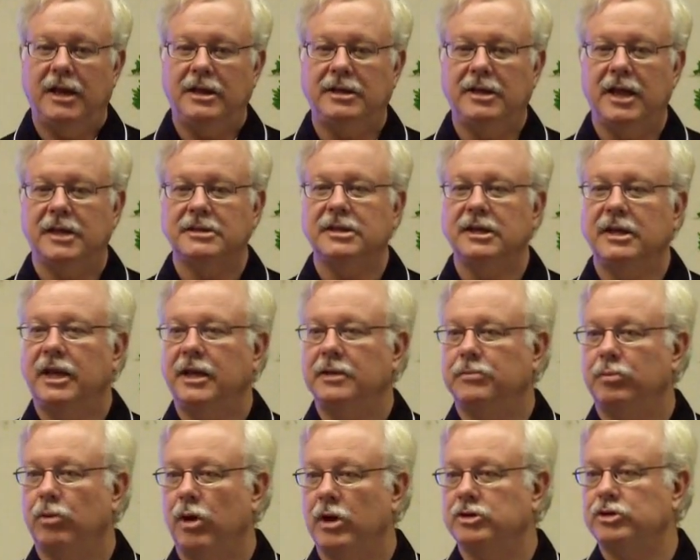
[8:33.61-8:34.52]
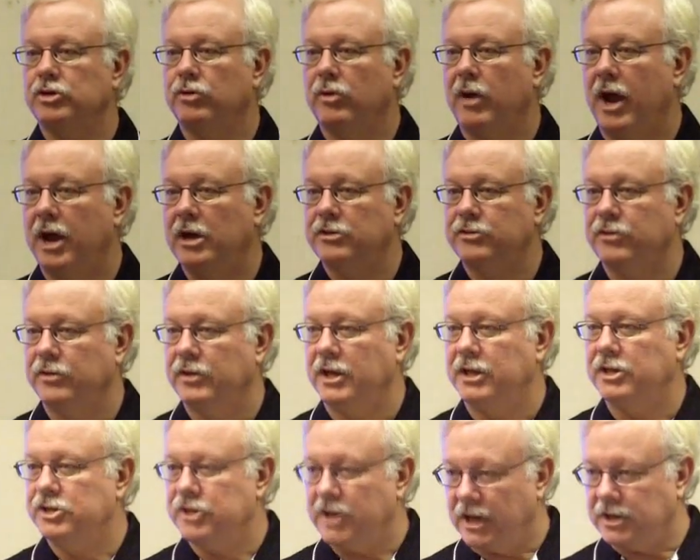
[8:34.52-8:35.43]
doesn't get pressurized for the
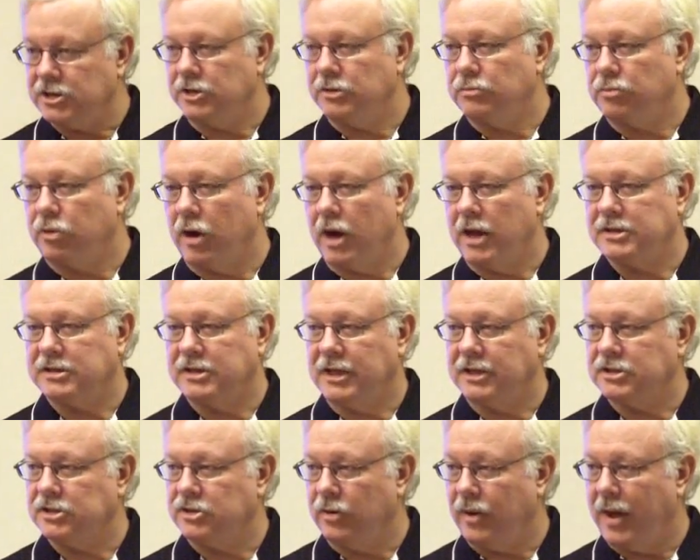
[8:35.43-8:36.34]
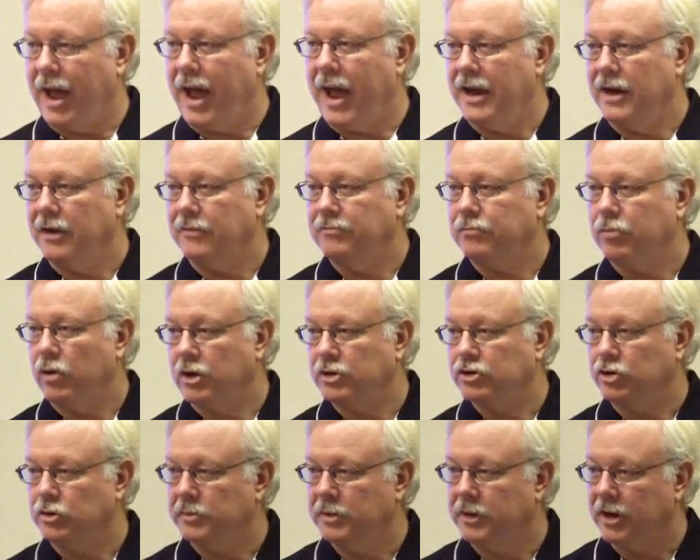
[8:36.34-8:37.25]
injection process to a high enough
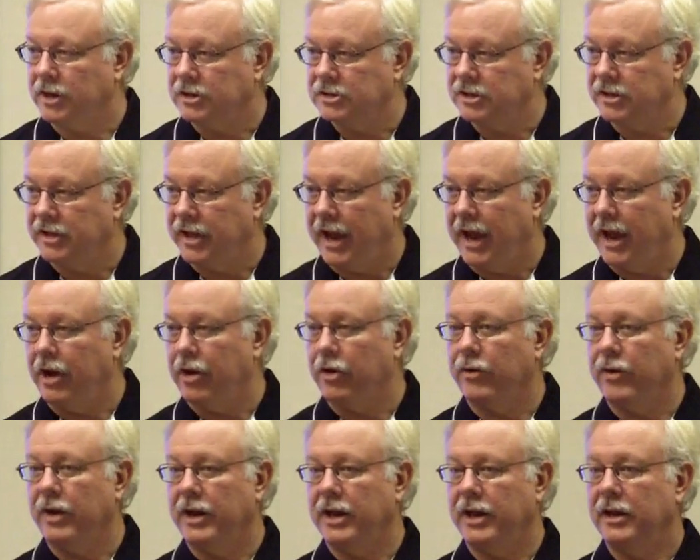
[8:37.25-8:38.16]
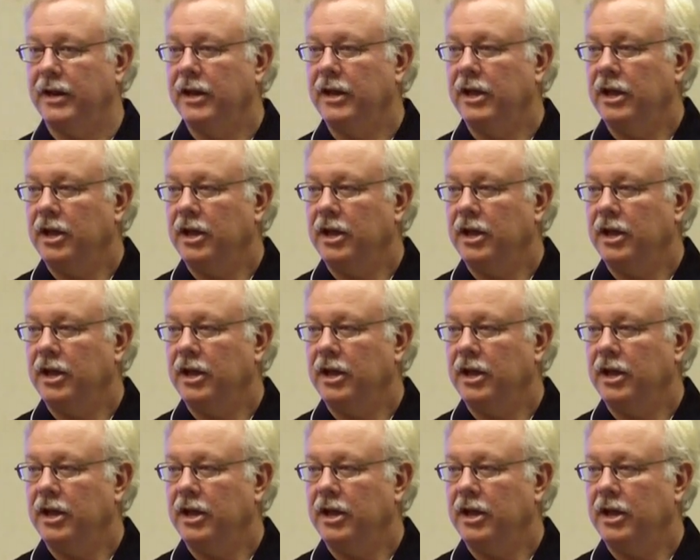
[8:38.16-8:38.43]
pressure because of the air in it.